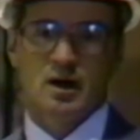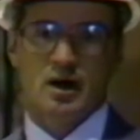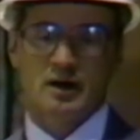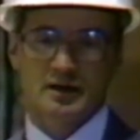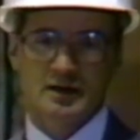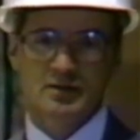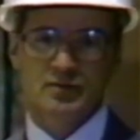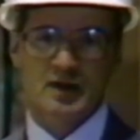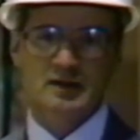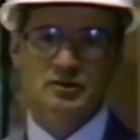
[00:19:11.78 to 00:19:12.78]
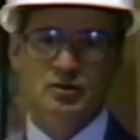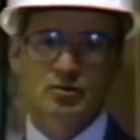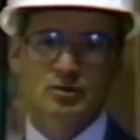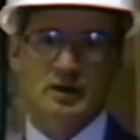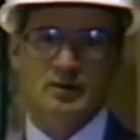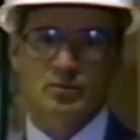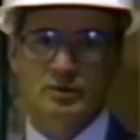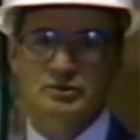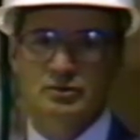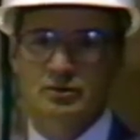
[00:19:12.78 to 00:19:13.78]
I again thank you and
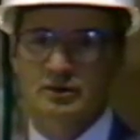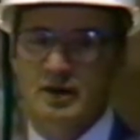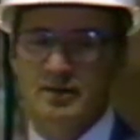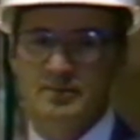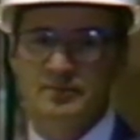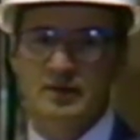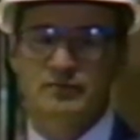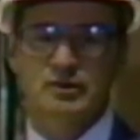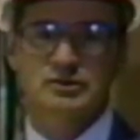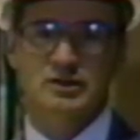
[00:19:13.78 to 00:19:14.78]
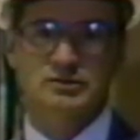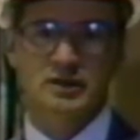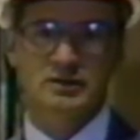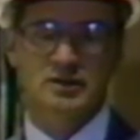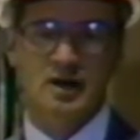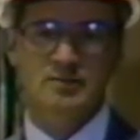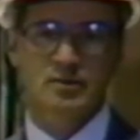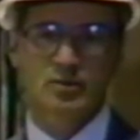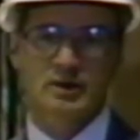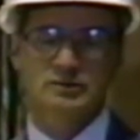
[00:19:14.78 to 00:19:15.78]
wish you to come and visit us anytime
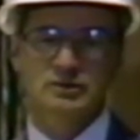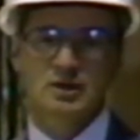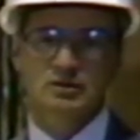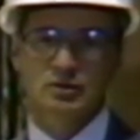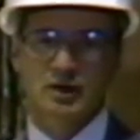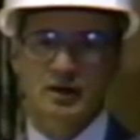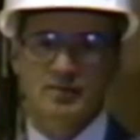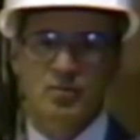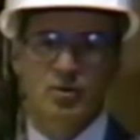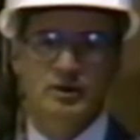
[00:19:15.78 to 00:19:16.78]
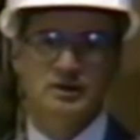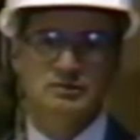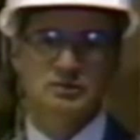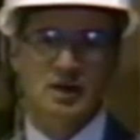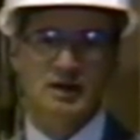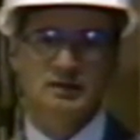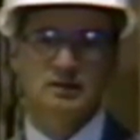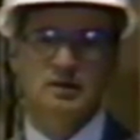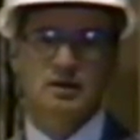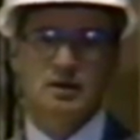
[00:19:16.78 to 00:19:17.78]
you wish to get a more insight
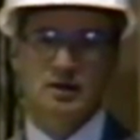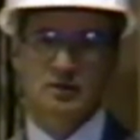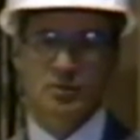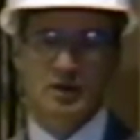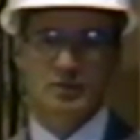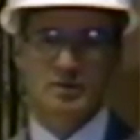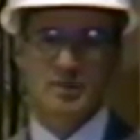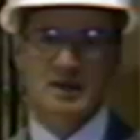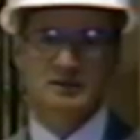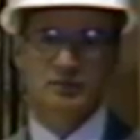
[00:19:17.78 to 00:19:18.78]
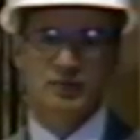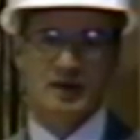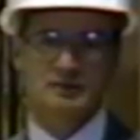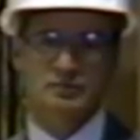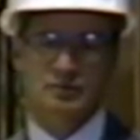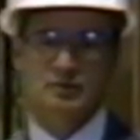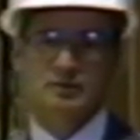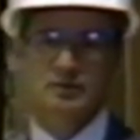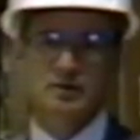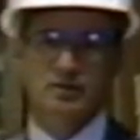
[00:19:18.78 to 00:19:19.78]
in the way we manufacture.
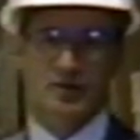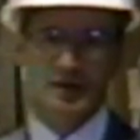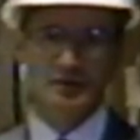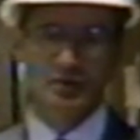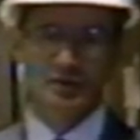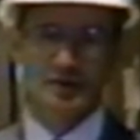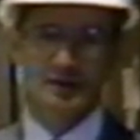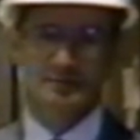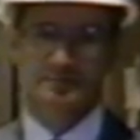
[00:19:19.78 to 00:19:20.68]
Thank you again.